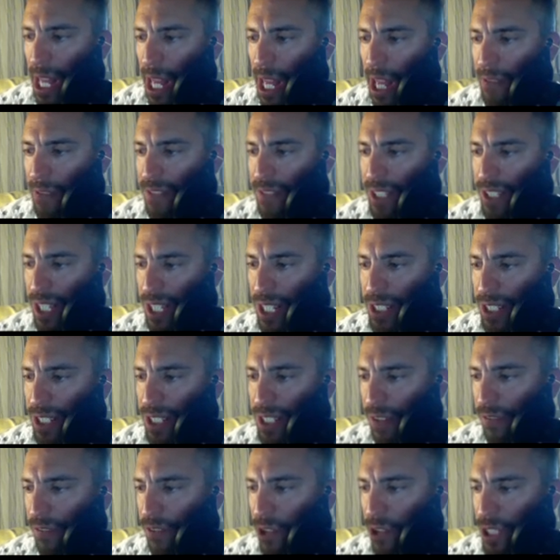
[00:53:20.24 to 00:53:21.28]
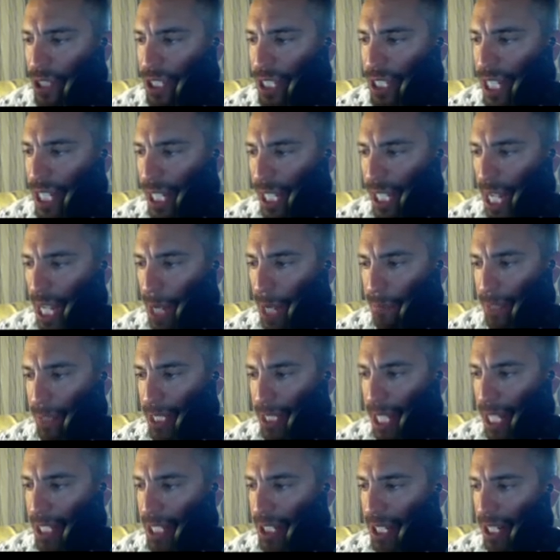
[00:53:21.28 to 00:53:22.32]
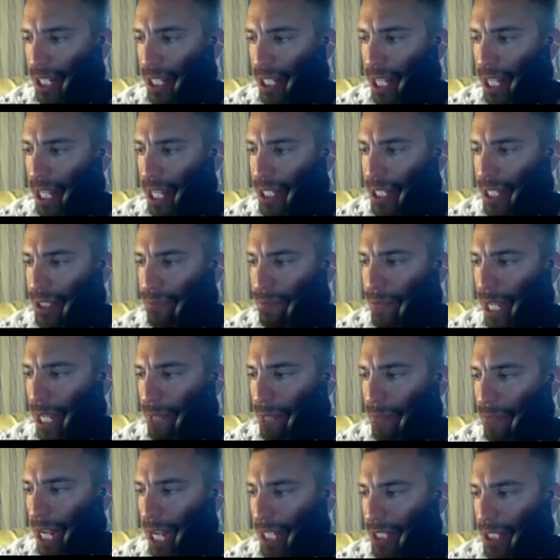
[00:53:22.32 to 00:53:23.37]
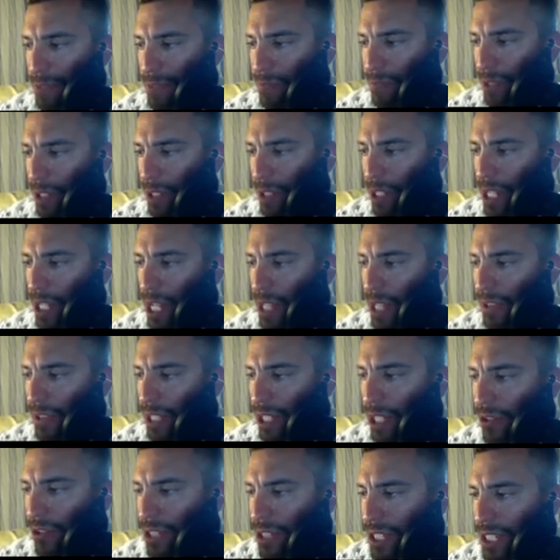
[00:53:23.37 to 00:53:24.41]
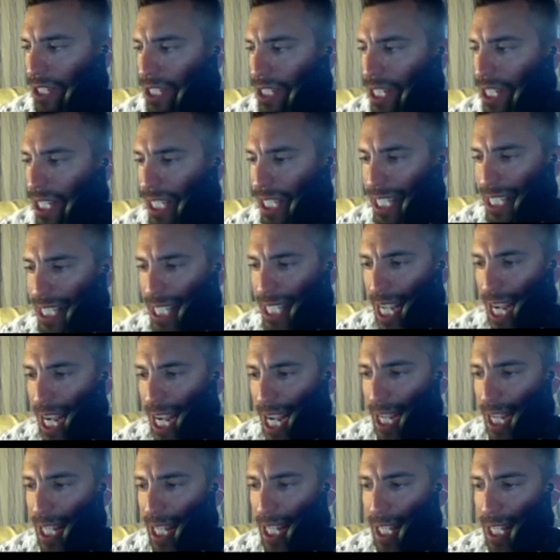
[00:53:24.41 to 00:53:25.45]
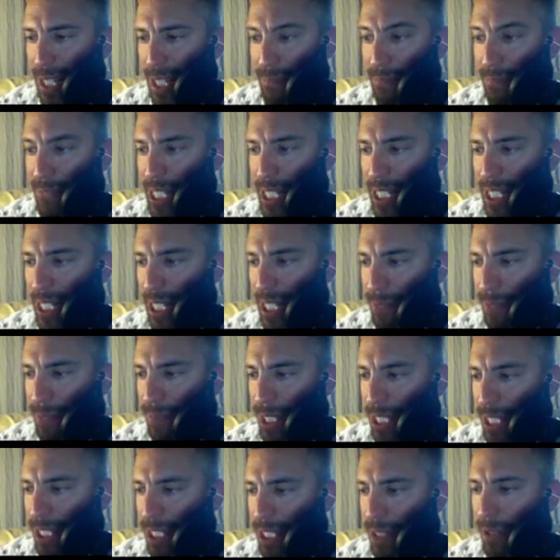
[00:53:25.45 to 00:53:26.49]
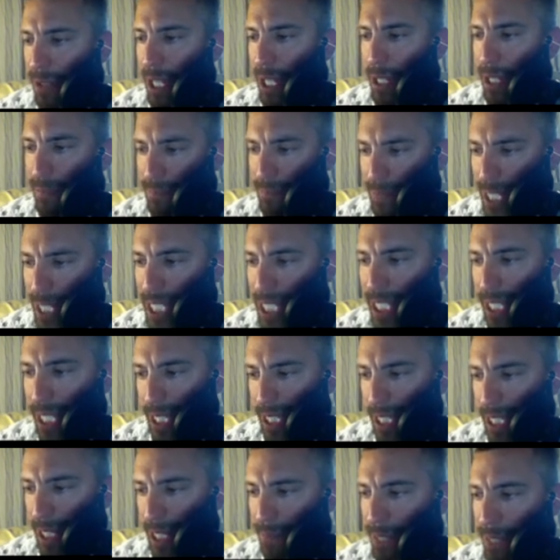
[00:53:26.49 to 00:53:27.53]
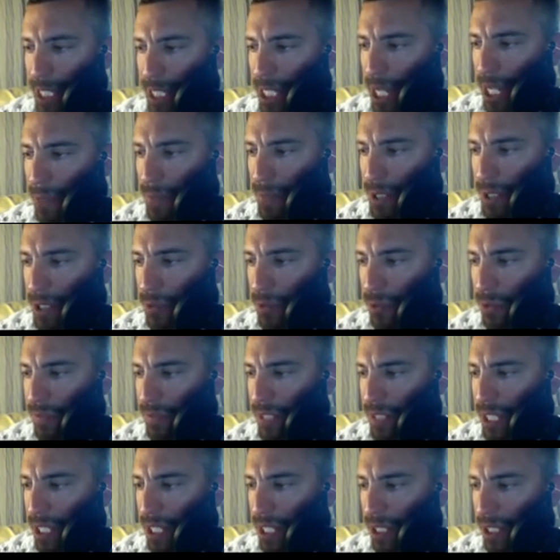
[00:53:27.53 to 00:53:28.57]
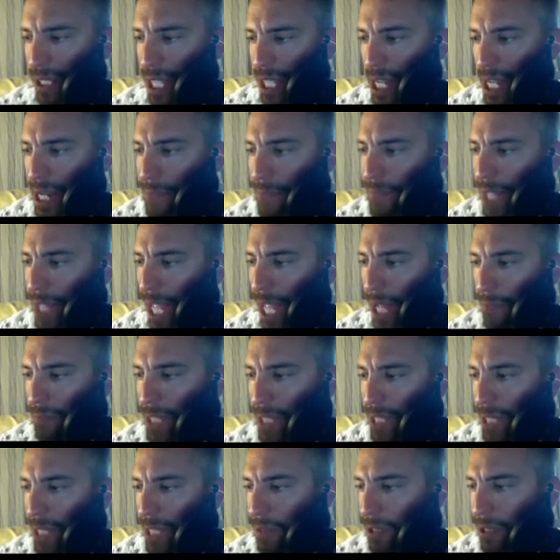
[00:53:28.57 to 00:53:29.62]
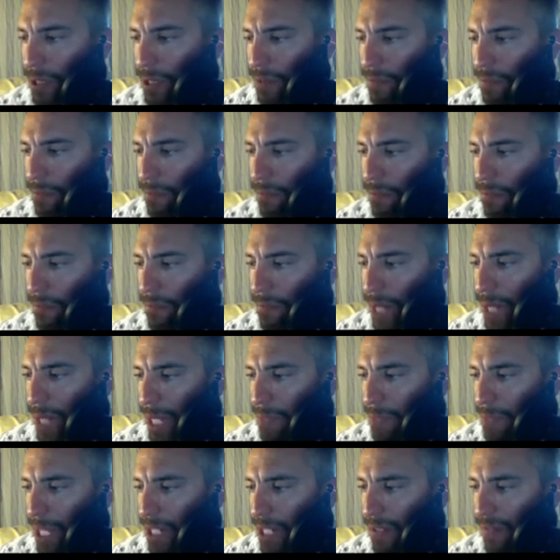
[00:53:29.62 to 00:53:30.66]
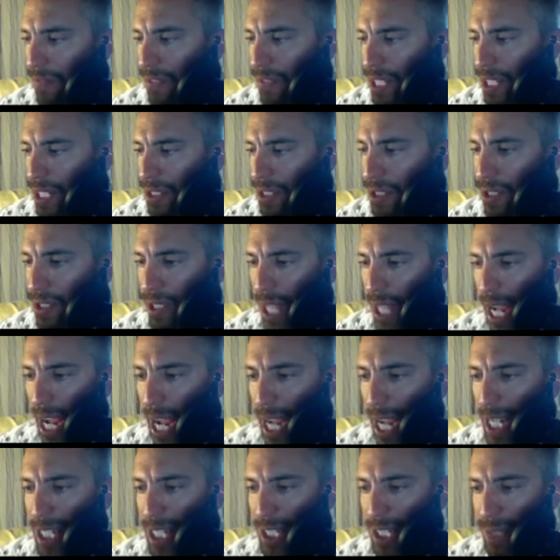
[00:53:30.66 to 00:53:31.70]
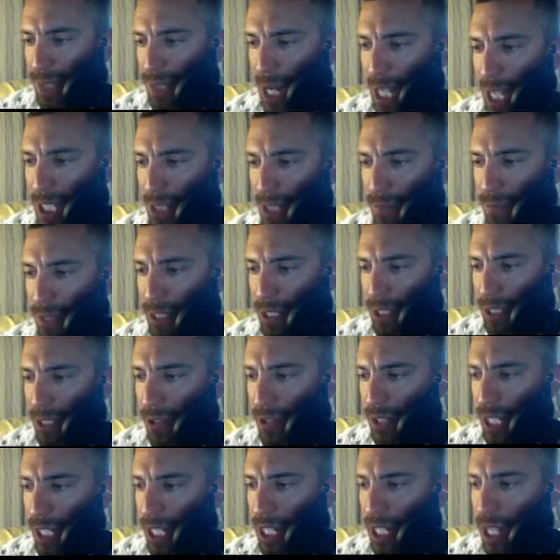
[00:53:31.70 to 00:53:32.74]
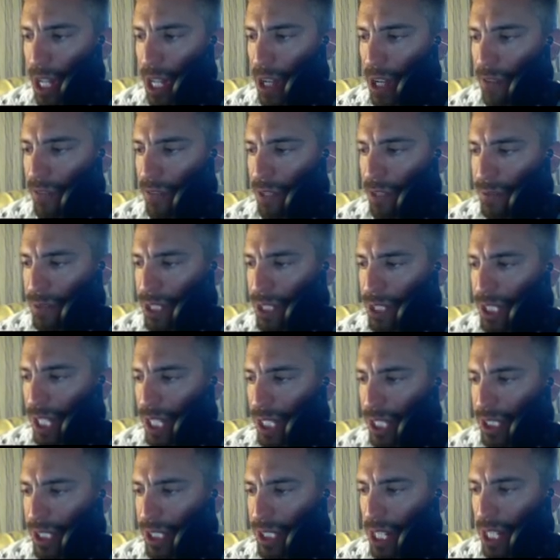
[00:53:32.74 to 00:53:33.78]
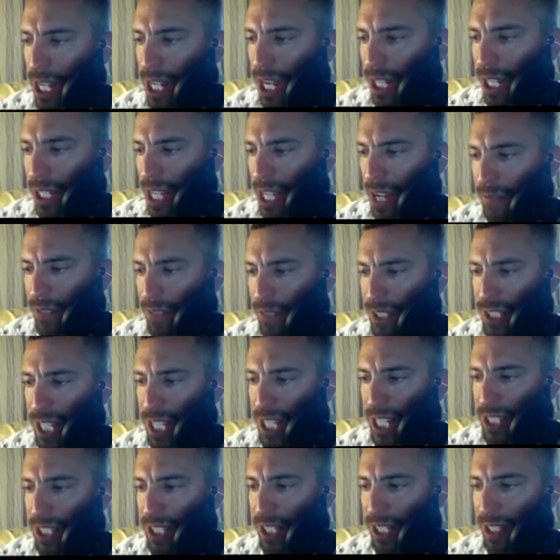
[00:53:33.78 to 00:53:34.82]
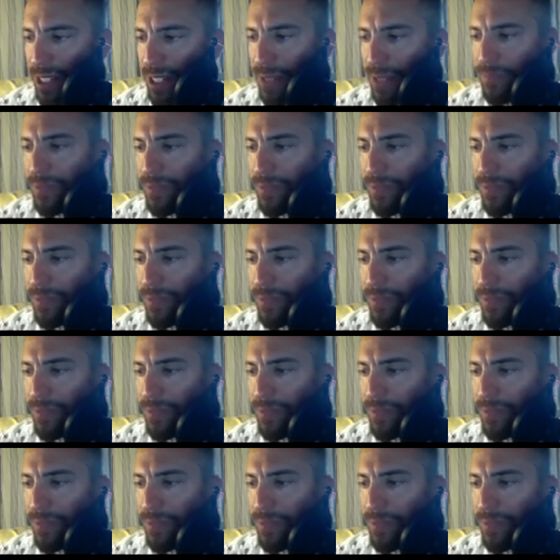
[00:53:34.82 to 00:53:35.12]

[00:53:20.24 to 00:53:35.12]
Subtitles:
If such a fortunate combination is made possible, then Krishna Katha immediately becomes revealed, and people may benefit to the highest possible degree from such a conversation.